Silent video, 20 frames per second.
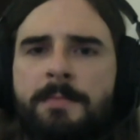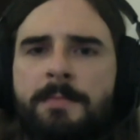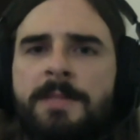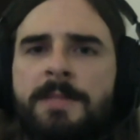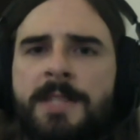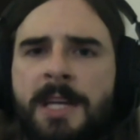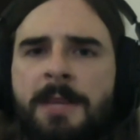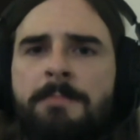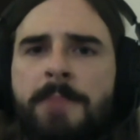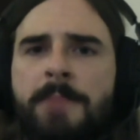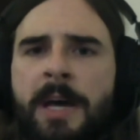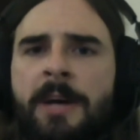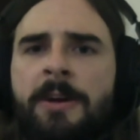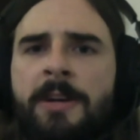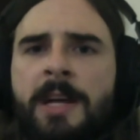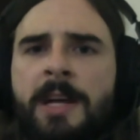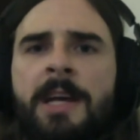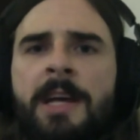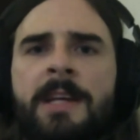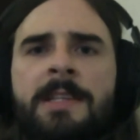seen better
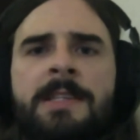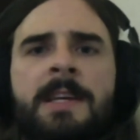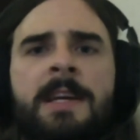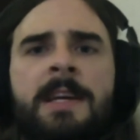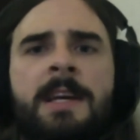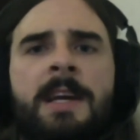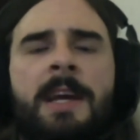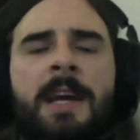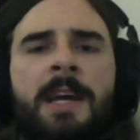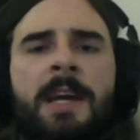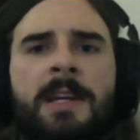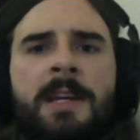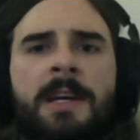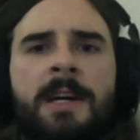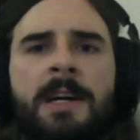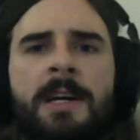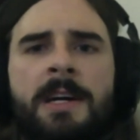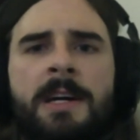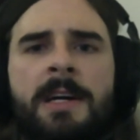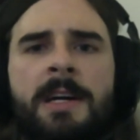days, and
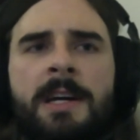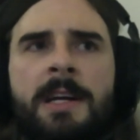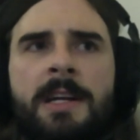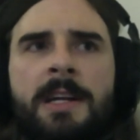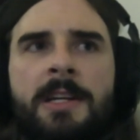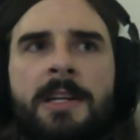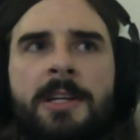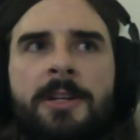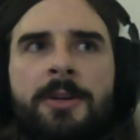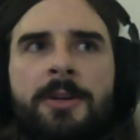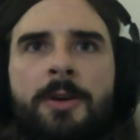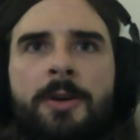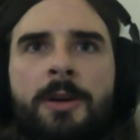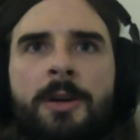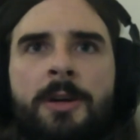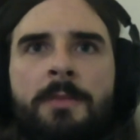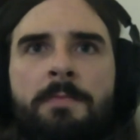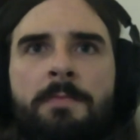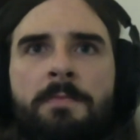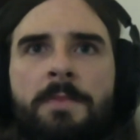
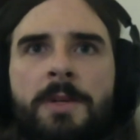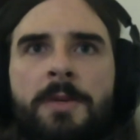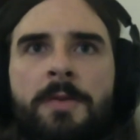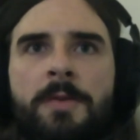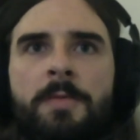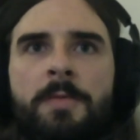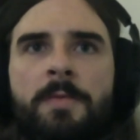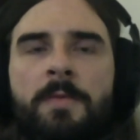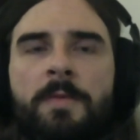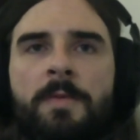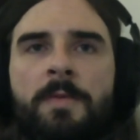you